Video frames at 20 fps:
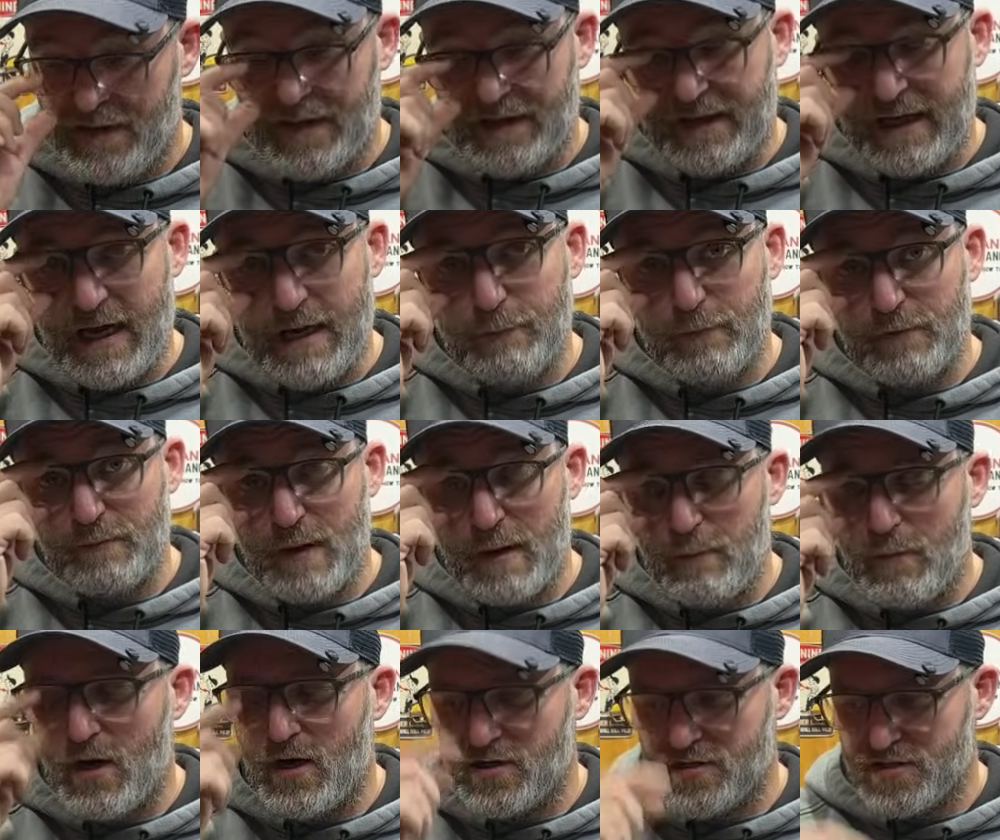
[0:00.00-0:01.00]
that came with my
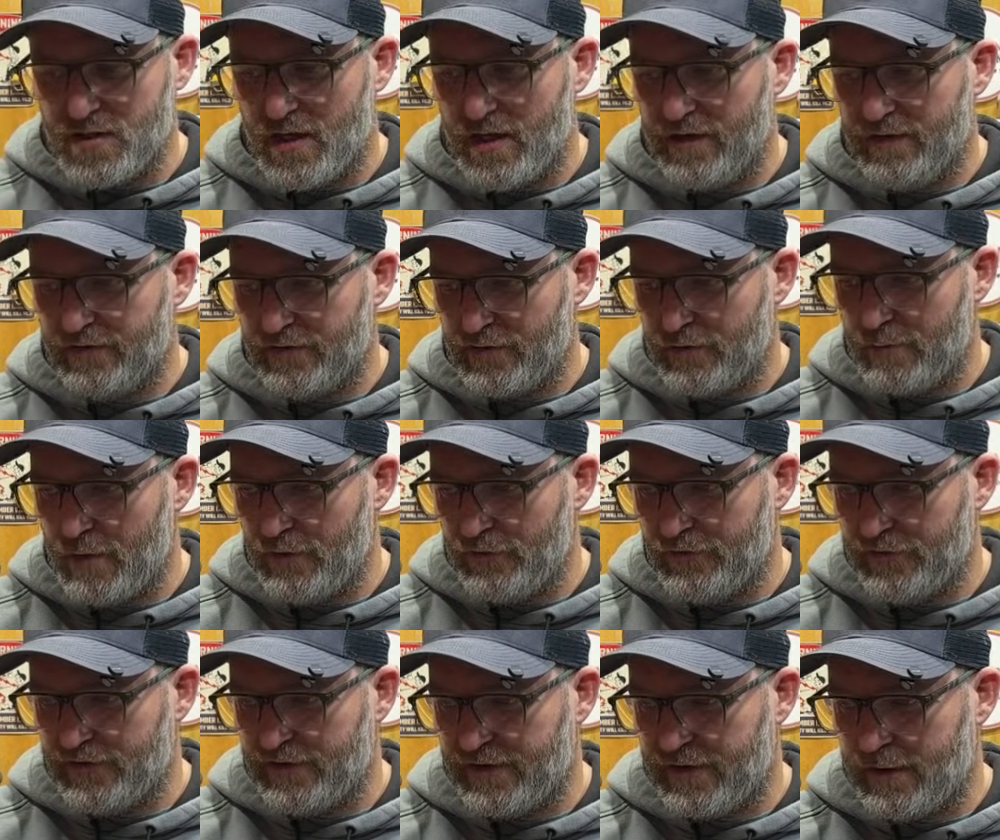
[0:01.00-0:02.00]
Bosch laser
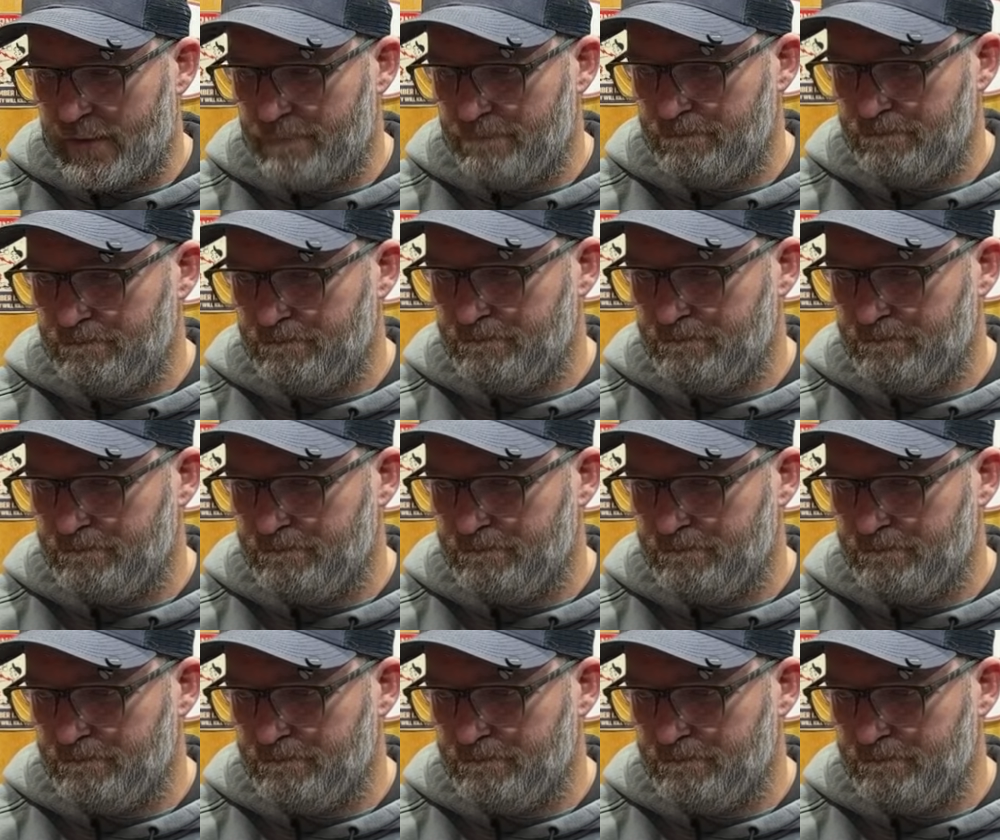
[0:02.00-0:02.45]
most of the time.